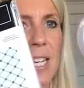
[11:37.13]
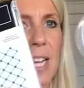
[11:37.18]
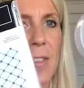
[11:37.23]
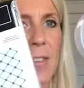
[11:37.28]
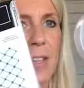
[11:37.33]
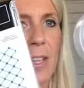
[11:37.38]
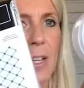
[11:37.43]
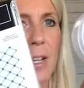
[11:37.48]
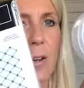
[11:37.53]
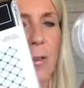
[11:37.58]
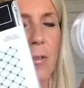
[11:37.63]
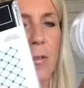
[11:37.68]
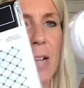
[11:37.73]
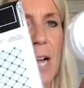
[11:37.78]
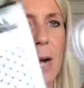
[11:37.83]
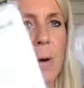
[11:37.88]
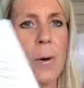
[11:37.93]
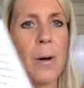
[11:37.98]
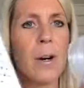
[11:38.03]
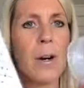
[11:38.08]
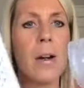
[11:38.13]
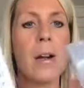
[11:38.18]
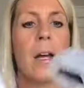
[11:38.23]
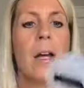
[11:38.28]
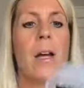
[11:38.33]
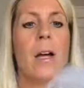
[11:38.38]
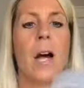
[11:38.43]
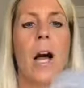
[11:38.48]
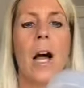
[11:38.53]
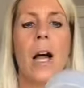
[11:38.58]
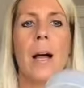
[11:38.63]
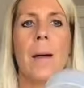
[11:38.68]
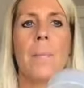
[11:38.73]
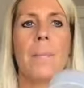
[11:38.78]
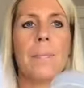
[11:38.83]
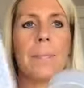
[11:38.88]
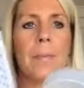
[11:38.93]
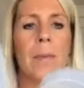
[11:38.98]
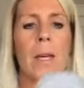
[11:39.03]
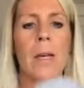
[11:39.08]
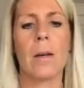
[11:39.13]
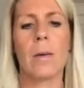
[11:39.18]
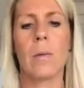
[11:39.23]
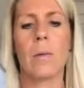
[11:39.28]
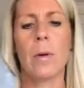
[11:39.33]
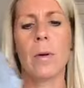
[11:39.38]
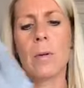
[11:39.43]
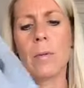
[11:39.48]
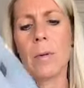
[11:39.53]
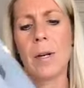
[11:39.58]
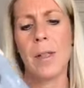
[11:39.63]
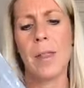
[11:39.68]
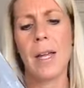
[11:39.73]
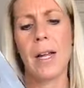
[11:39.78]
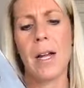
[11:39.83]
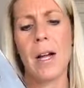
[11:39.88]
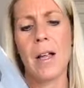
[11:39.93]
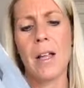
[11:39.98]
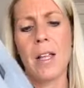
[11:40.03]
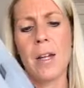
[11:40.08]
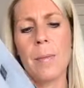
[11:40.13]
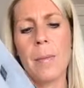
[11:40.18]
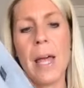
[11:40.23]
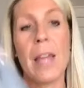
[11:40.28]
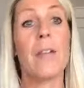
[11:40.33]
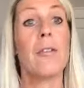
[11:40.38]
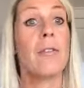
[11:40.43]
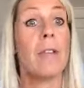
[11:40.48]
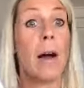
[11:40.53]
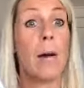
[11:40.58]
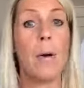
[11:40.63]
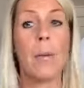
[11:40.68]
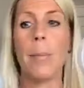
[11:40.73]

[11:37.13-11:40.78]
get the little flower. What are they calling them? Yeah, the flower